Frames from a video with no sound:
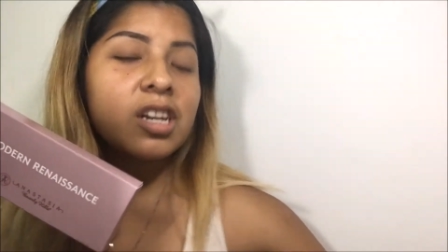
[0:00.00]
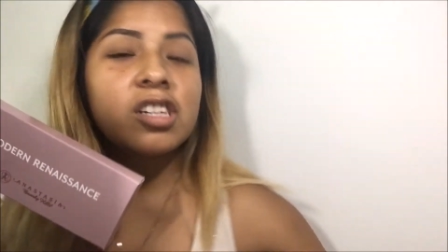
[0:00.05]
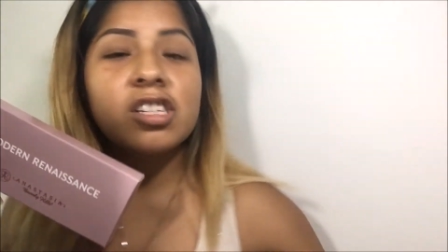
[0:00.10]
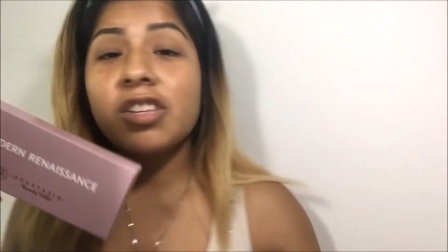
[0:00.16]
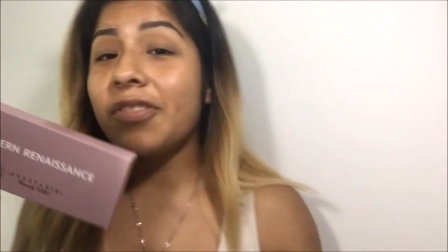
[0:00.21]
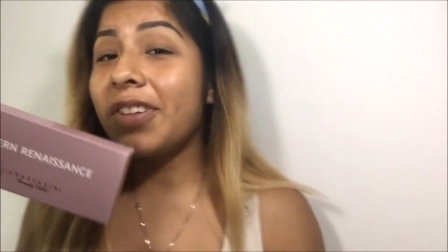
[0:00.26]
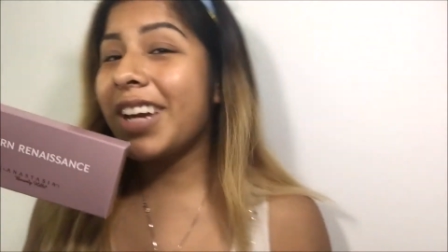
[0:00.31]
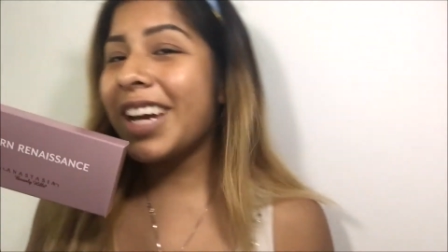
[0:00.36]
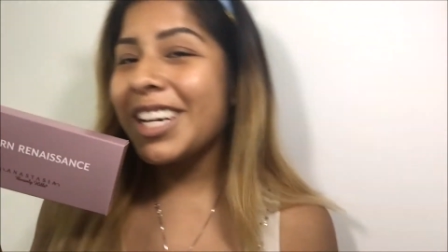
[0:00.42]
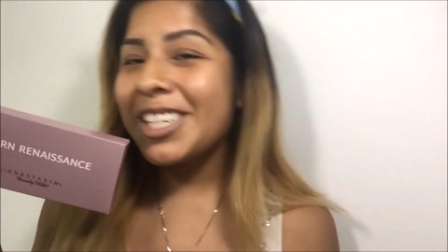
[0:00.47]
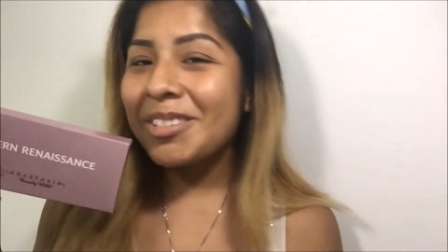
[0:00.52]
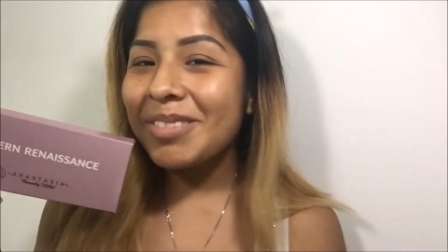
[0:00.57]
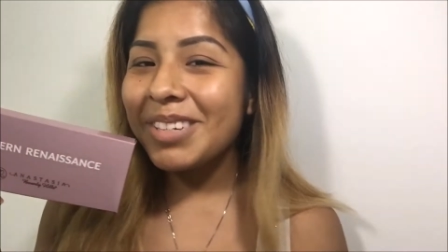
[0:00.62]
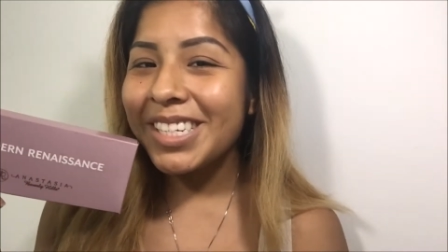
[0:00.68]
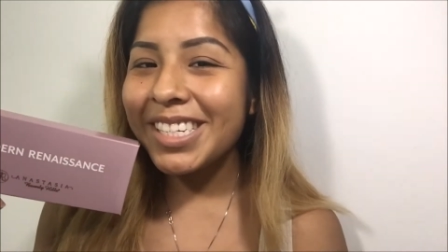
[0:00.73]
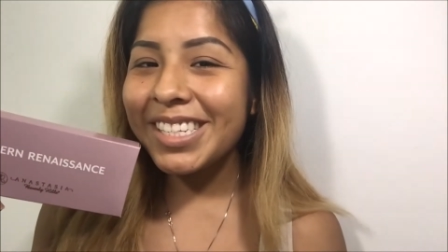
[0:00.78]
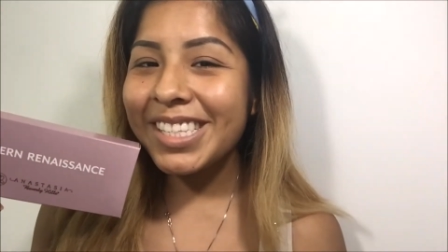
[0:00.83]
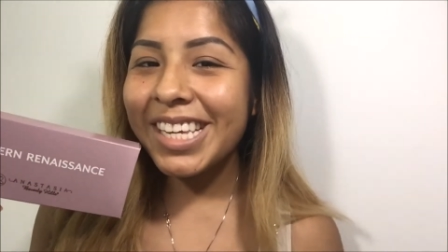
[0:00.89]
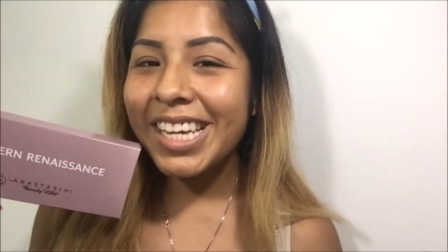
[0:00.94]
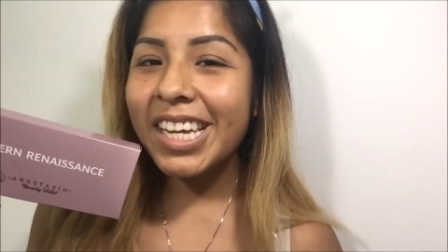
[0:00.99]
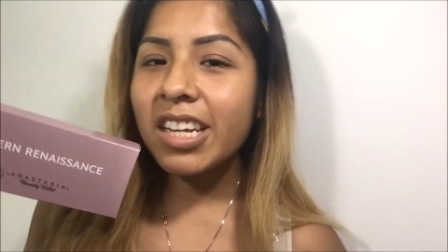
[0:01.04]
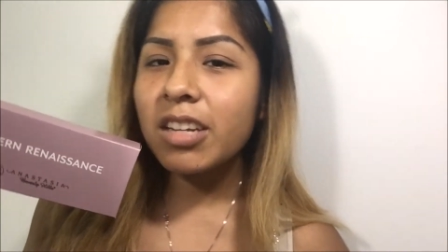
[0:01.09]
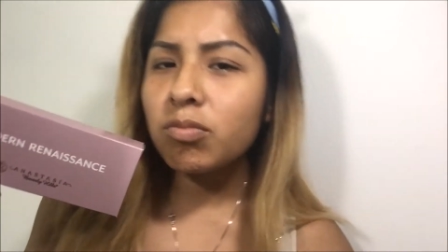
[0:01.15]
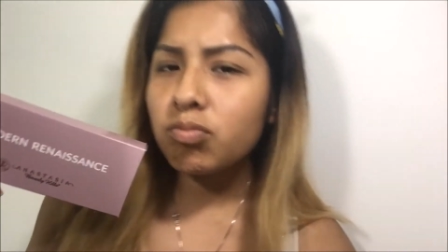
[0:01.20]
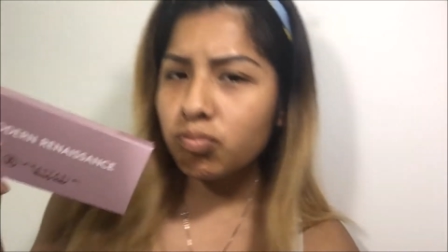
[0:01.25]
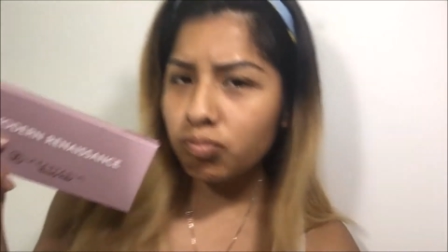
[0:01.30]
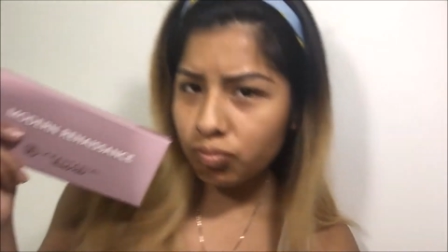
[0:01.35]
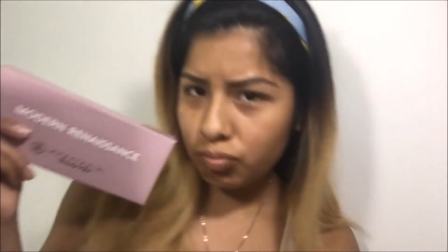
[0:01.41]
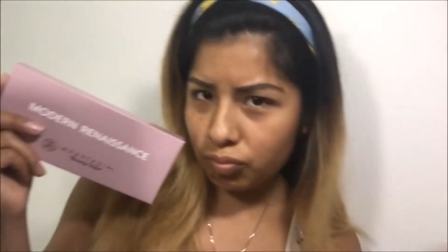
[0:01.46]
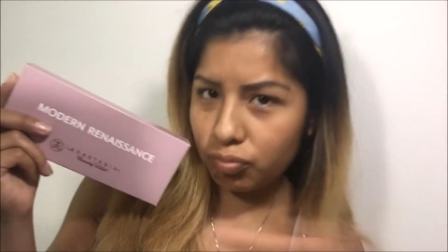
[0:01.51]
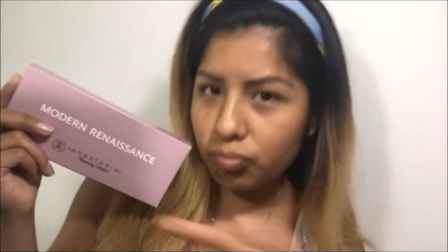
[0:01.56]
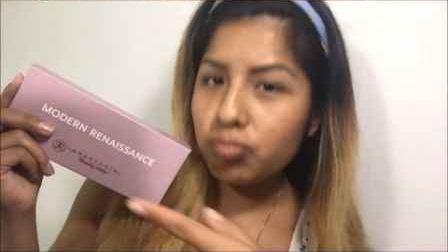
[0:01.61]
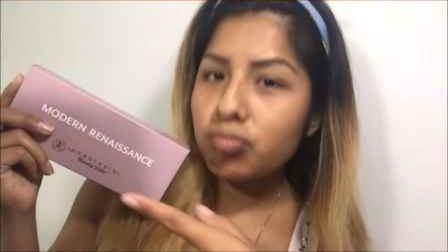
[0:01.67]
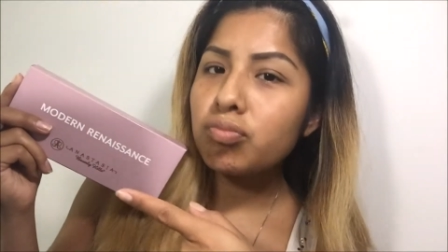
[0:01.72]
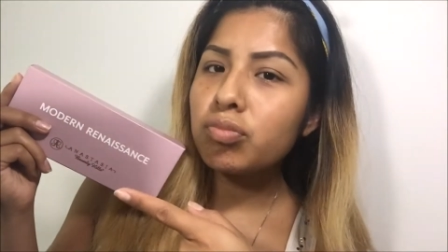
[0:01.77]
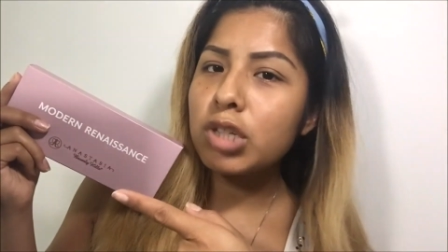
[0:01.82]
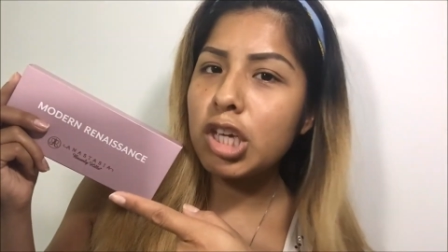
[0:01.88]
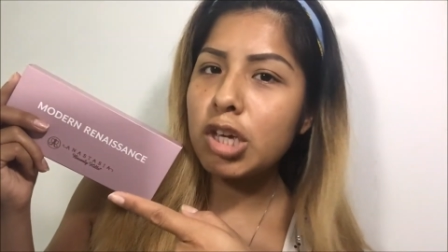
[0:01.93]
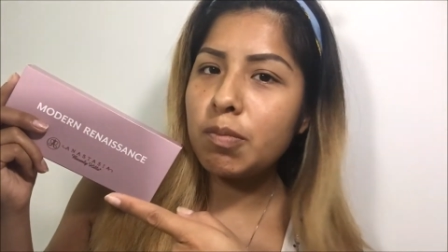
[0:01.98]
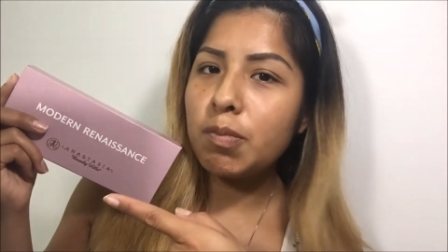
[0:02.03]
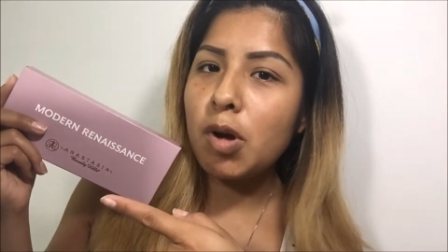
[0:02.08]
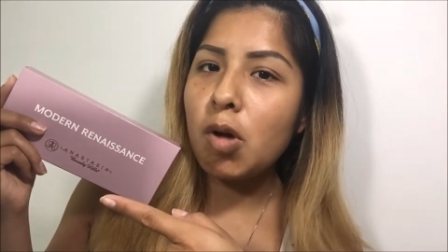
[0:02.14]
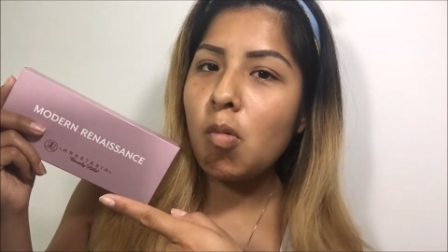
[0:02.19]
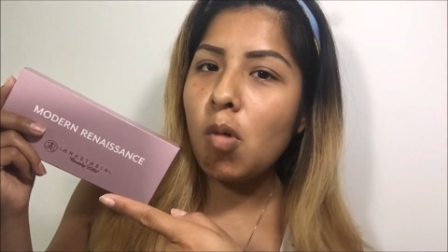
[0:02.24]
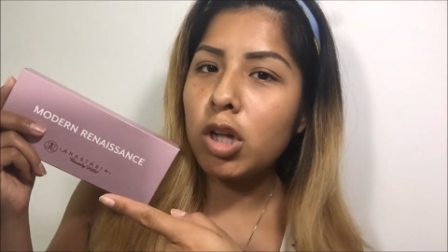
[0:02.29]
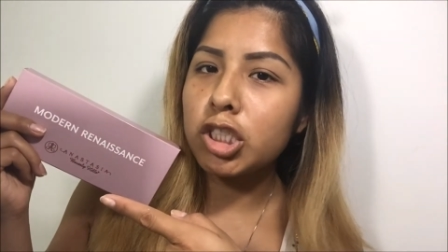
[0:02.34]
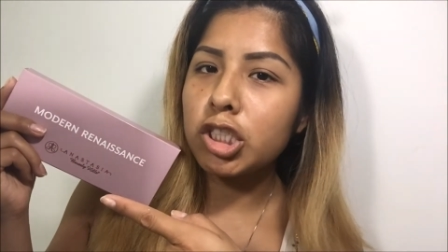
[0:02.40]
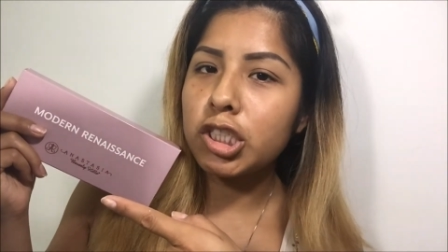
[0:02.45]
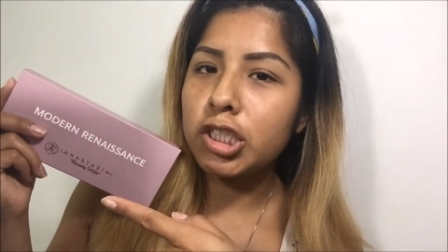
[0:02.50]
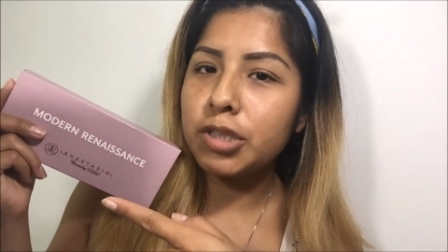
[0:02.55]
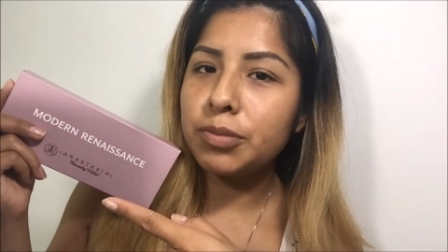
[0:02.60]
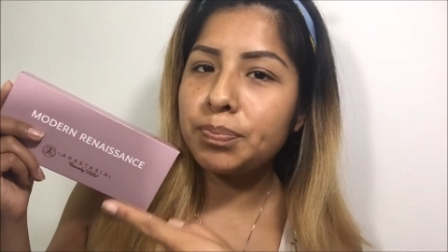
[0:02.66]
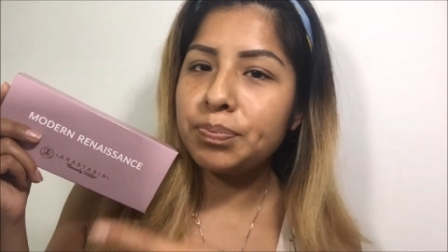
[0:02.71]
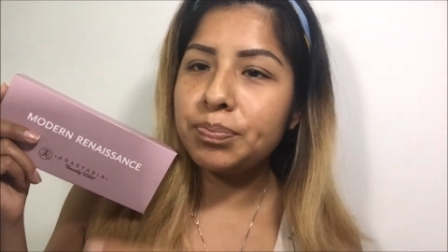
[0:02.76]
So if you guys want to see, keep on watching.